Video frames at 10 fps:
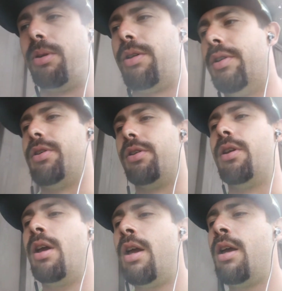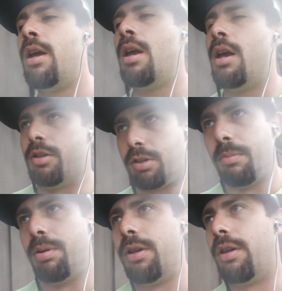Clinton is
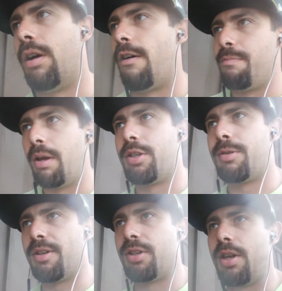completely off base by saying